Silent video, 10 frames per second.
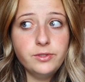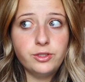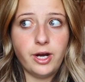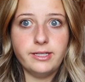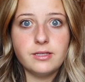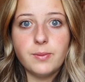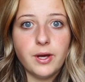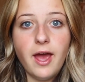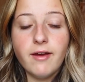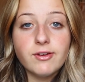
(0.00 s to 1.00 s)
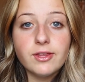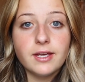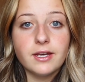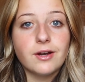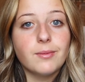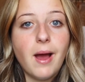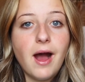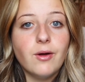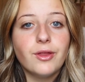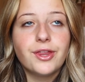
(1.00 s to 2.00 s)
tries to put everything in her
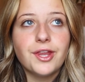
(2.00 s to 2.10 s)
mouth.